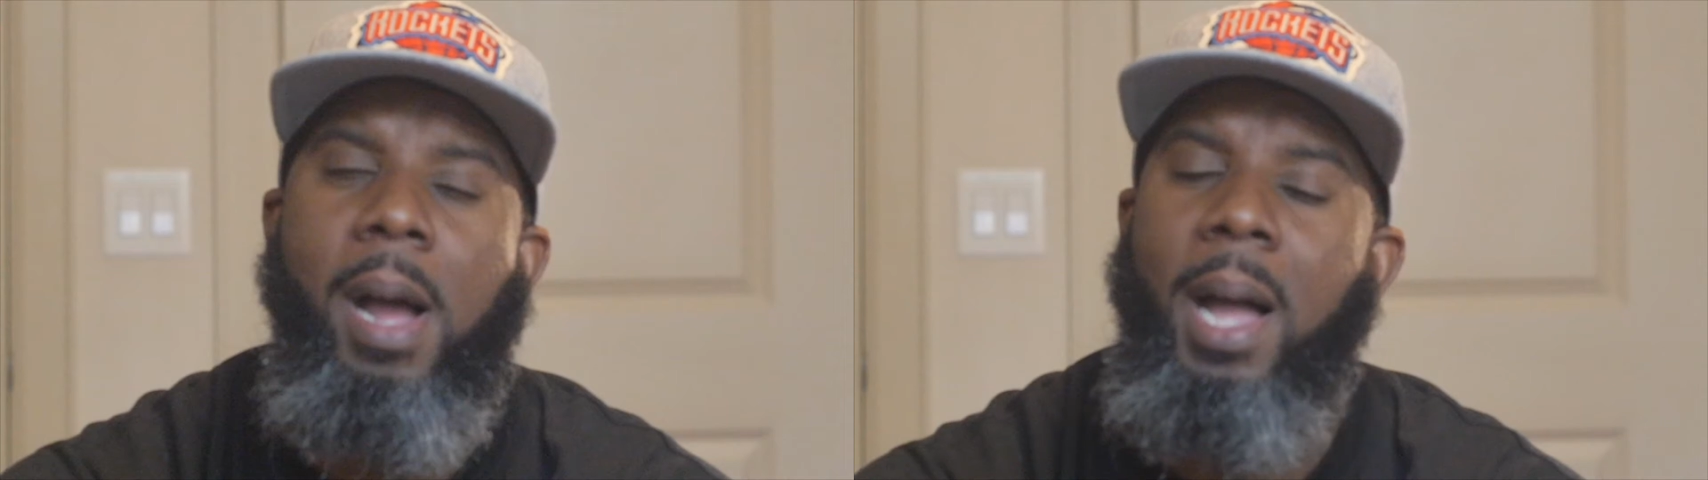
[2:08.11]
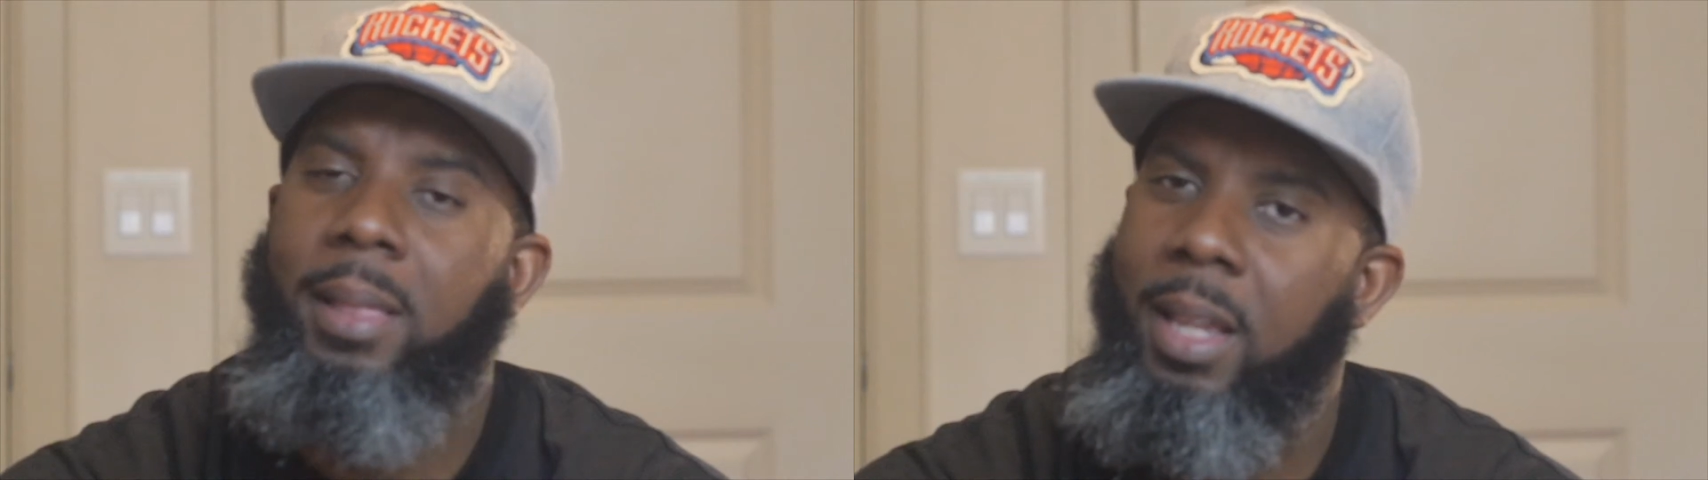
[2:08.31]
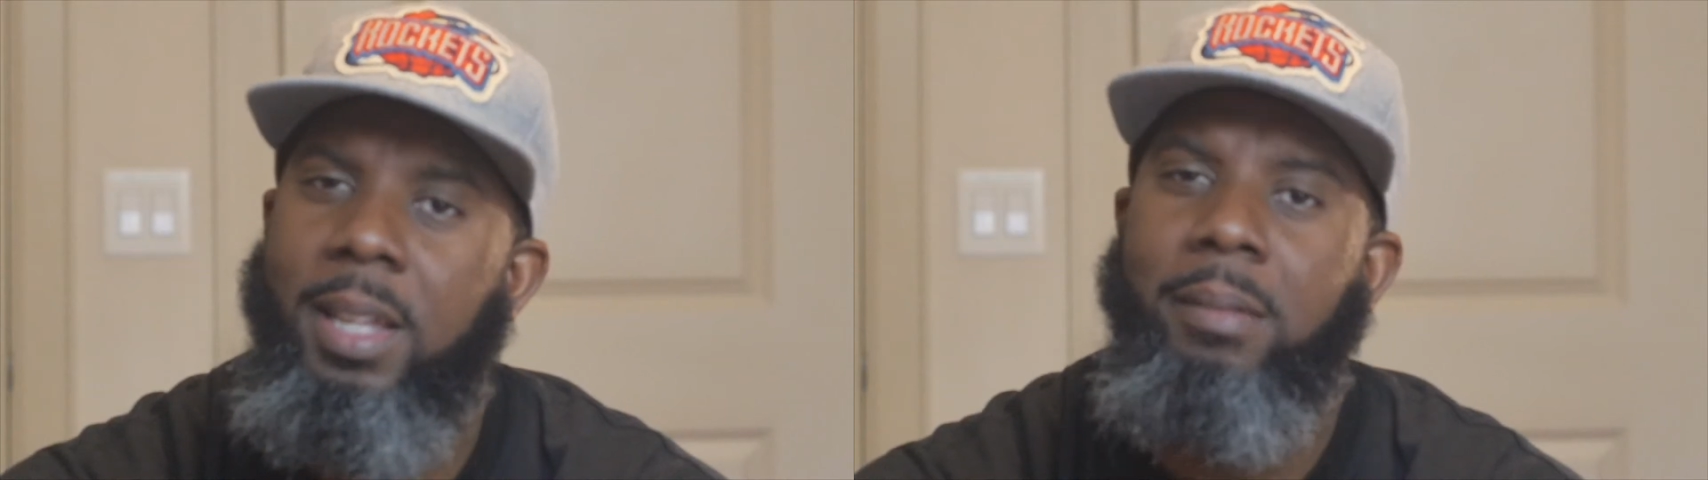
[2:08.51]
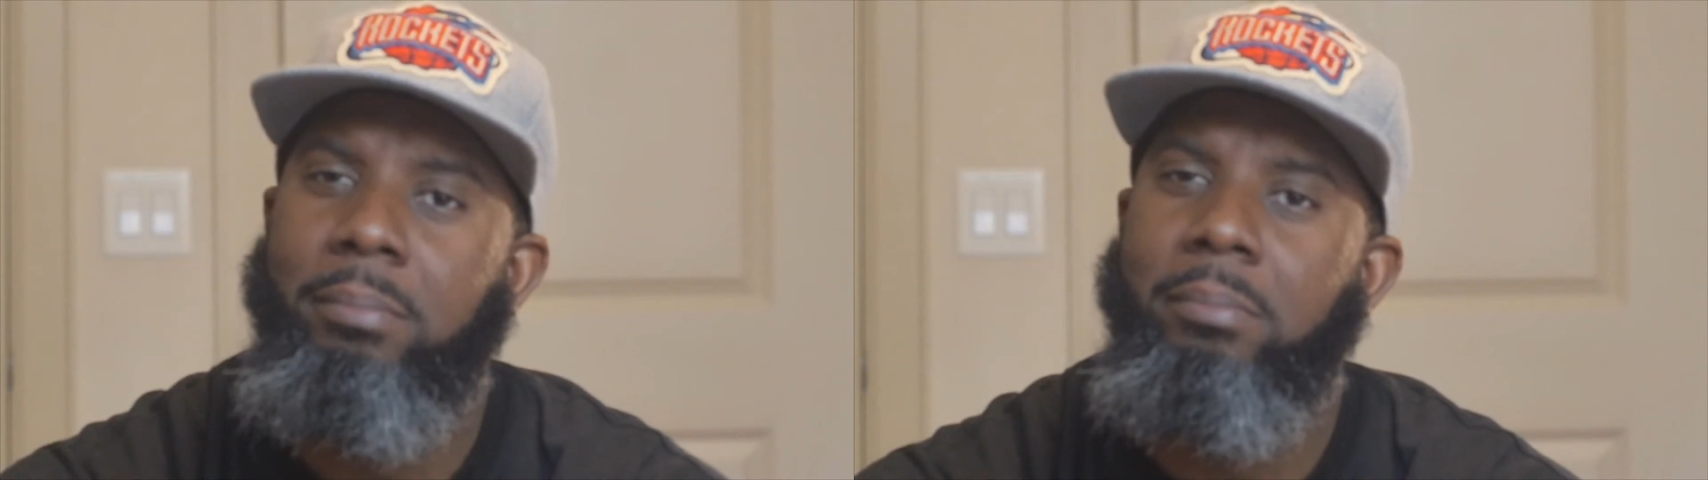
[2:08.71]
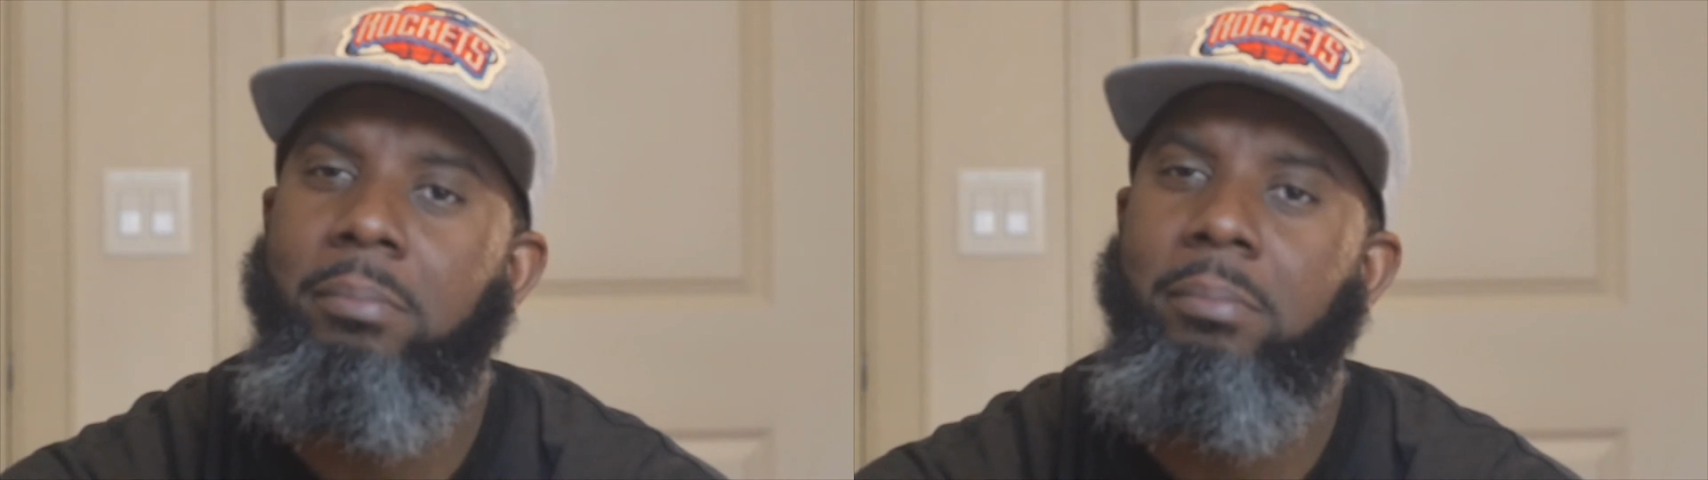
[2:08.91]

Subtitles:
I think